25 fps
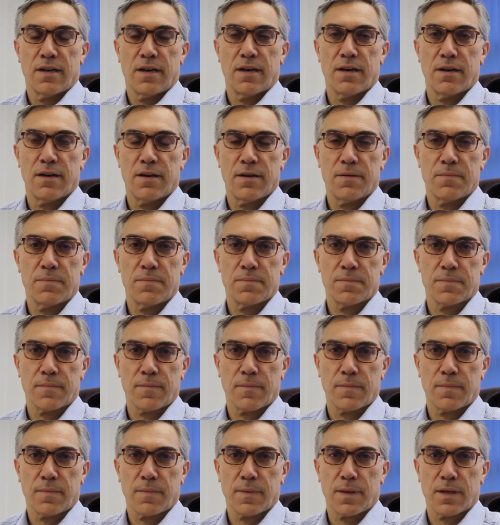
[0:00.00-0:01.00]
Um,
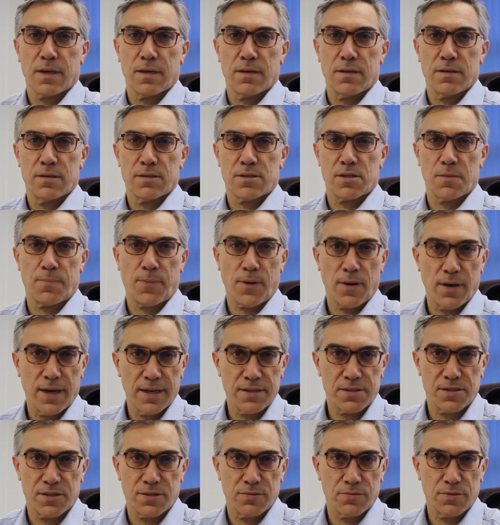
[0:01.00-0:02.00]

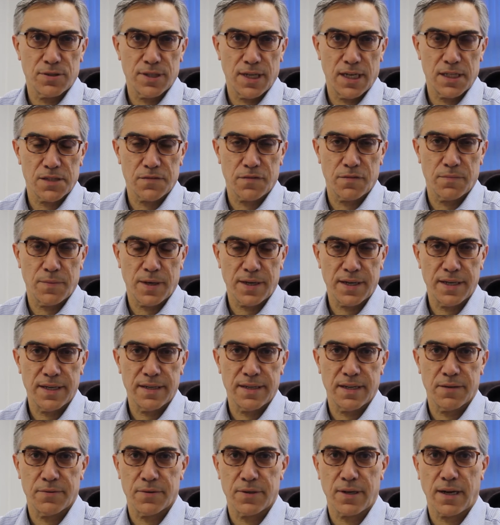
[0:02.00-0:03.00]
suppliers still chase for money.
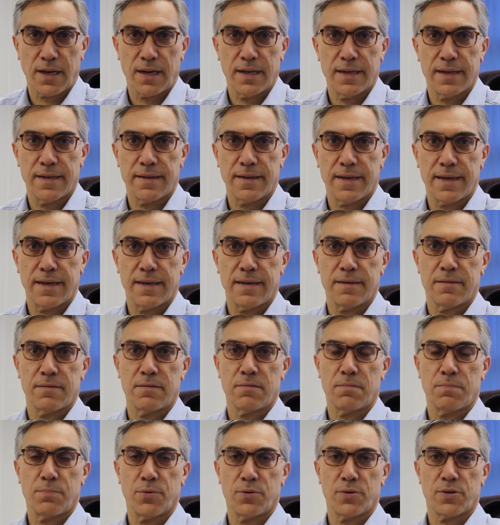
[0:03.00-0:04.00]
They want to clear their
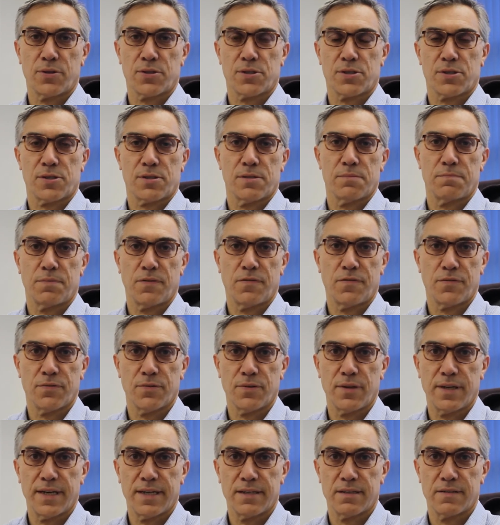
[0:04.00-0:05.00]
books
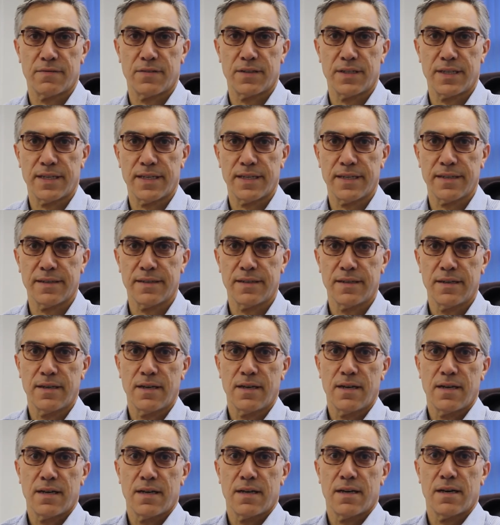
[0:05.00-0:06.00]
before the end of the year,
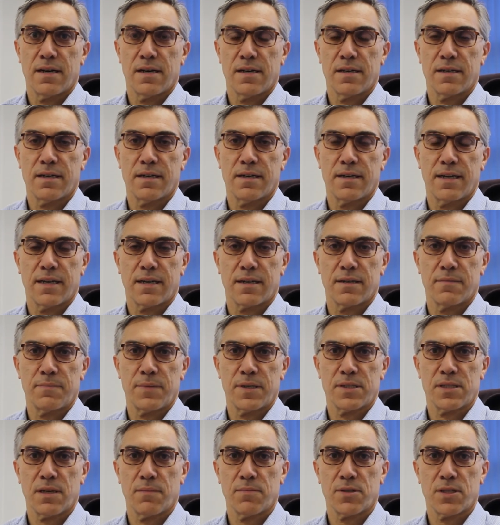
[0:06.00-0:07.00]
uh, and it can
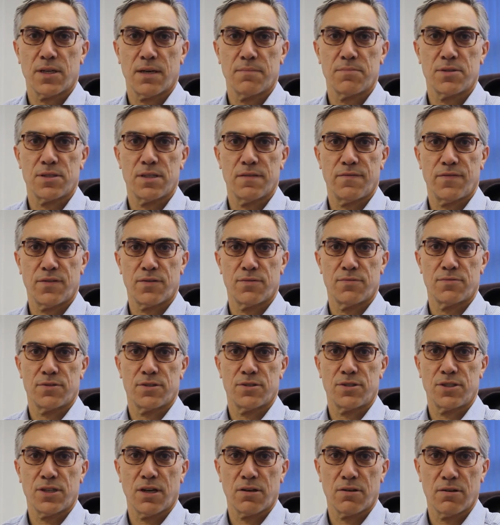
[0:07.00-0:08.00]
be sometimes difficult
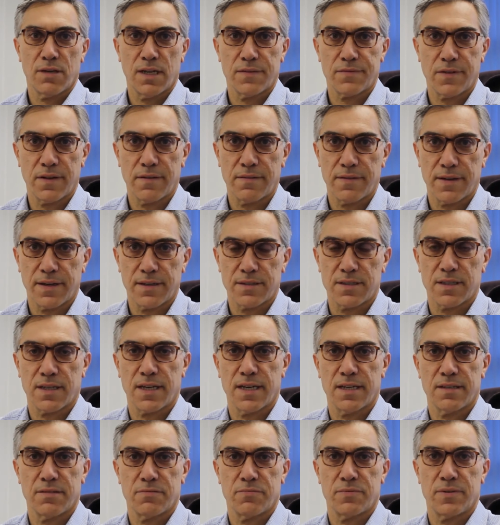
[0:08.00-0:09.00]
to juggle everything
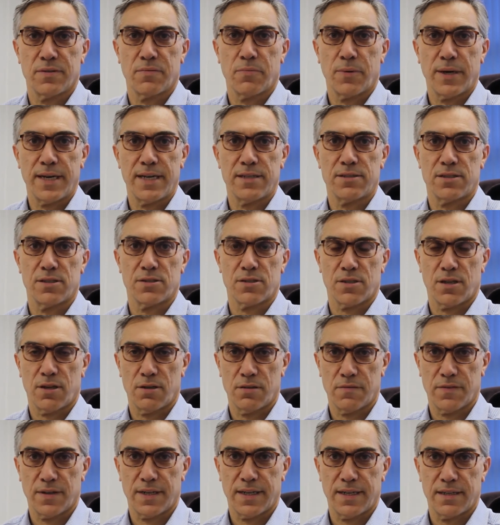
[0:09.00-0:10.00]
together with wages and
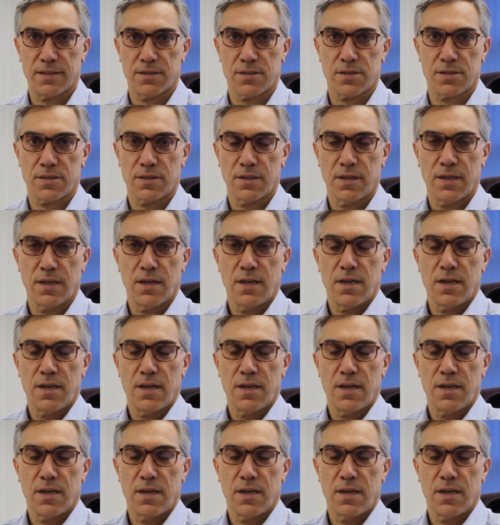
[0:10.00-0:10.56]
overheads.